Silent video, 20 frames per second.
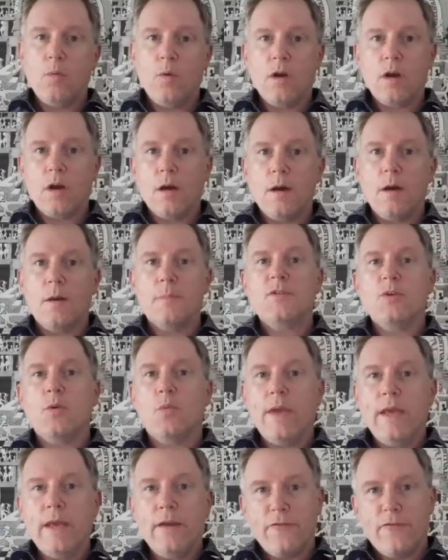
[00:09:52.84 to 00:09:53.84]
welcome to
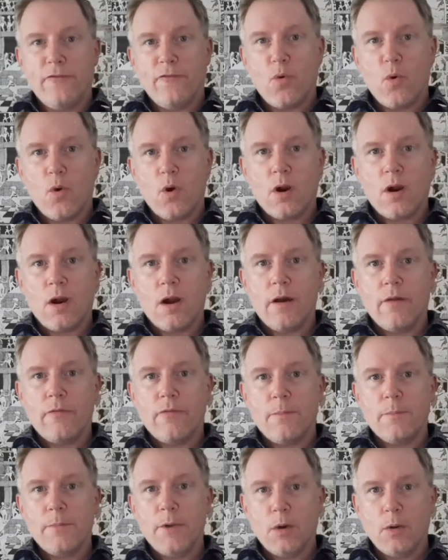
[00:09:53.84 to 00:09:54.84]
week 4 of
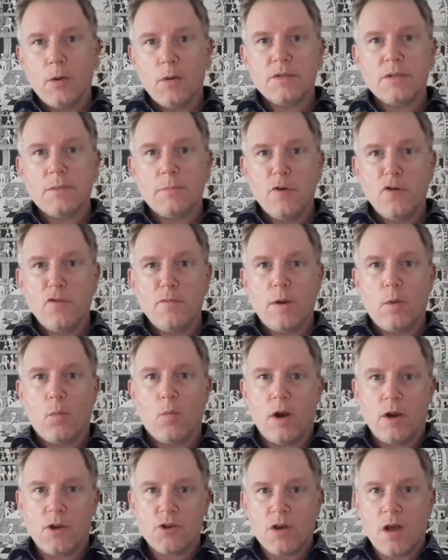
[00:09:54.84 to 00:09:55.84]
the Murals and Movement
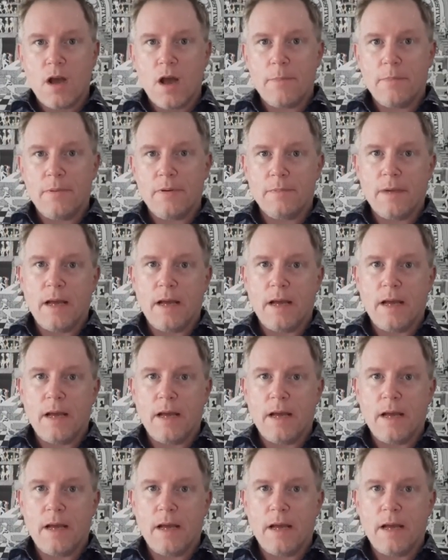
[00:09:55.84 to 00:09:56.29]
workshop.